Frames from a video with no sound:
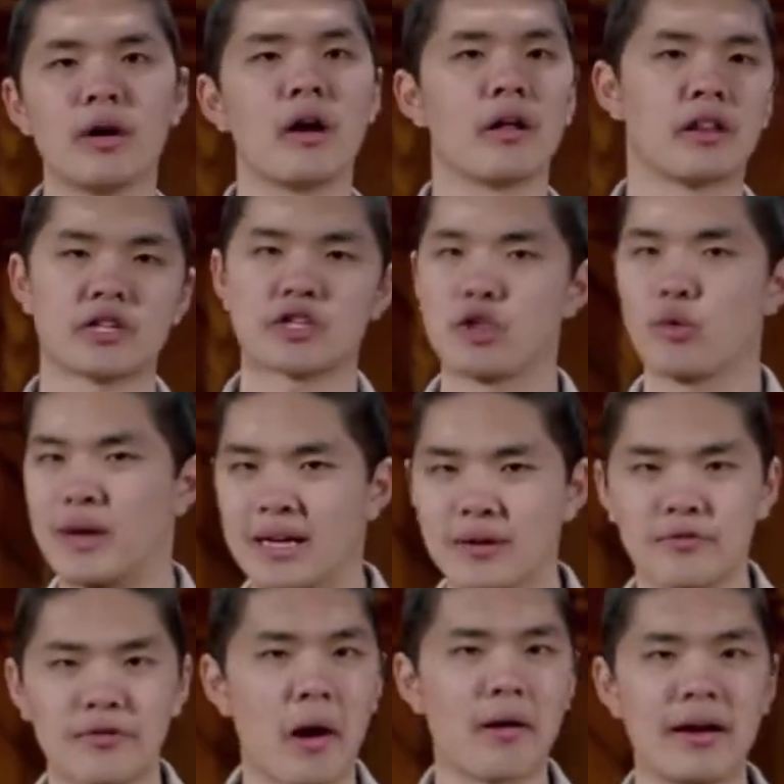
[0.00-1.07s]
such that we can
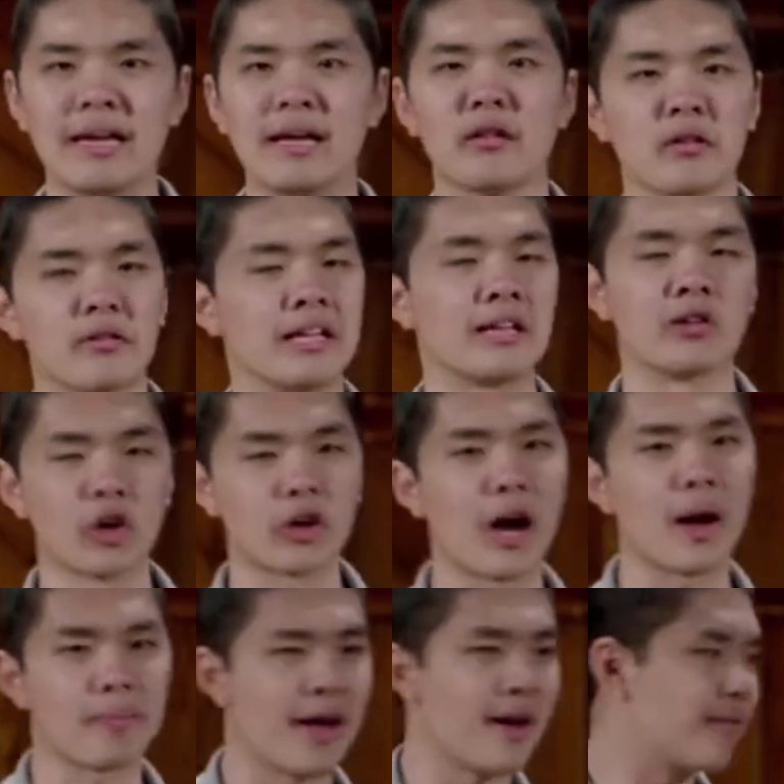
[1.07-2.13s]
very easily look
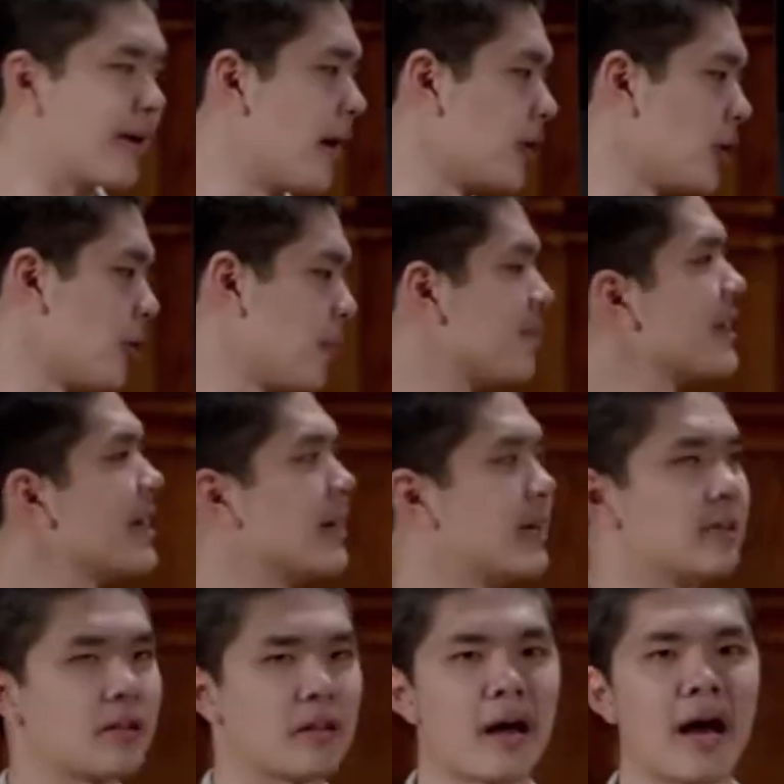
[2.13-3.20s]
up that value
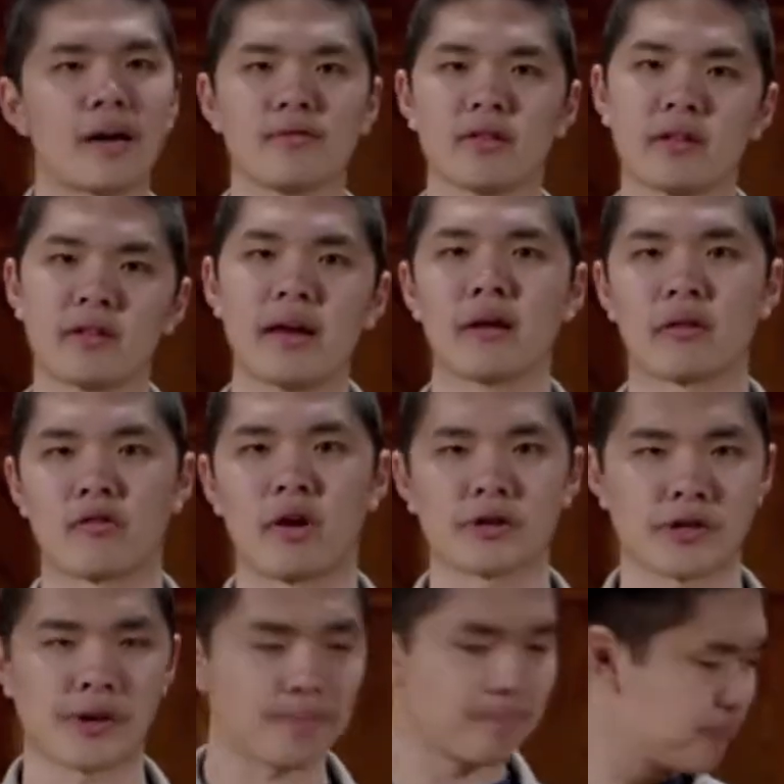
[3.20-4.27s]
inside of this data
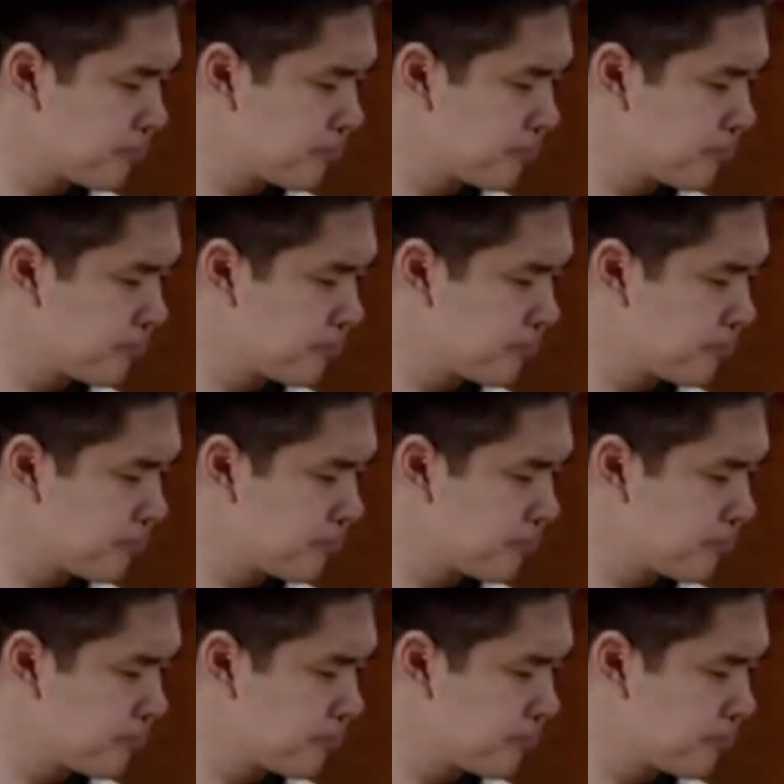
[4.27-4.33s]
structure.